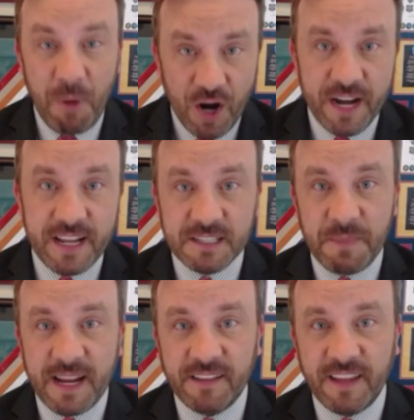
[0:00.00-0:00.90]
party is
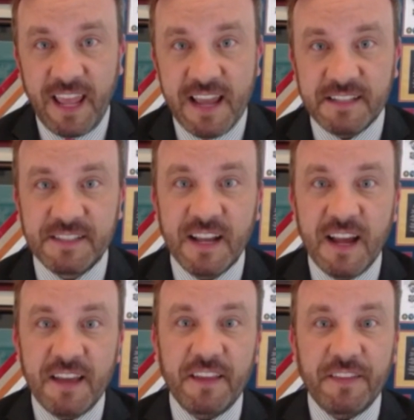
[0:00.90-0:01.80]
making the case
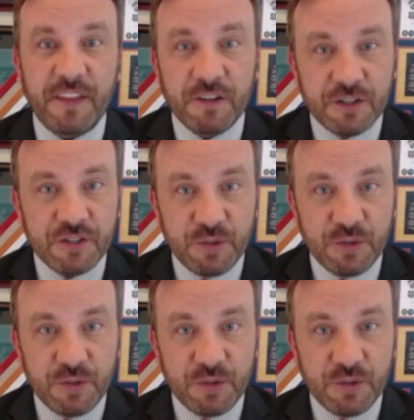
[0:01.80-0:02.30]
that they're just